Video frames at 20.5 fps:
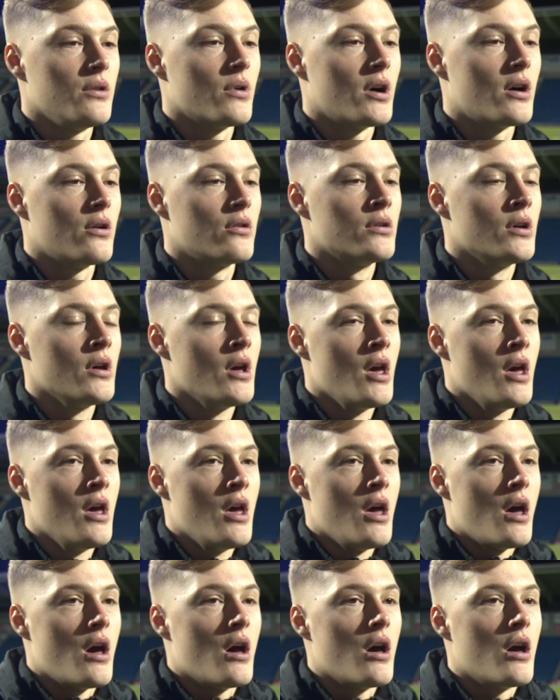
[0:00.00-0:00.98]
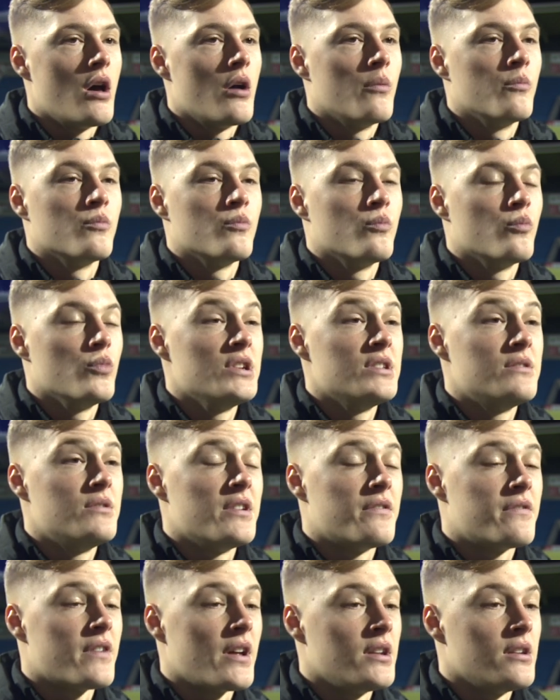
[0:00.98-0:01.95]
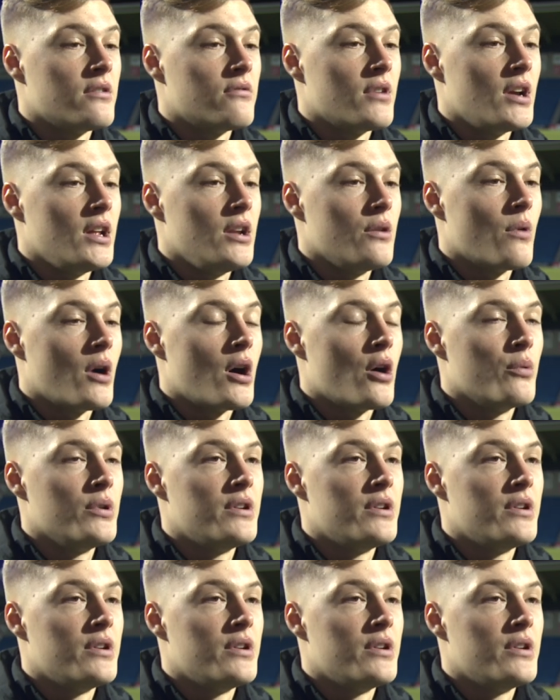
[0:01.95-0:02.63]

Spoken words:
well. We defended really well.